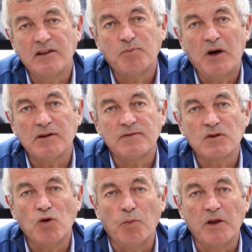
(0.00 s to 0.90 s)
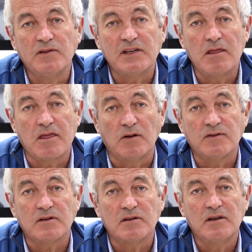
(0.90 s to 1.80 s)
is part of Scorpion's
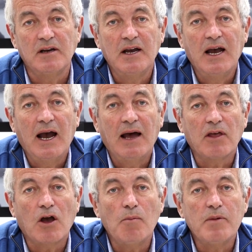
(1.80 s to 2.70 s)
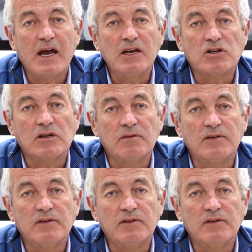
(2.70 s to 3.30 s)
ethos and the combination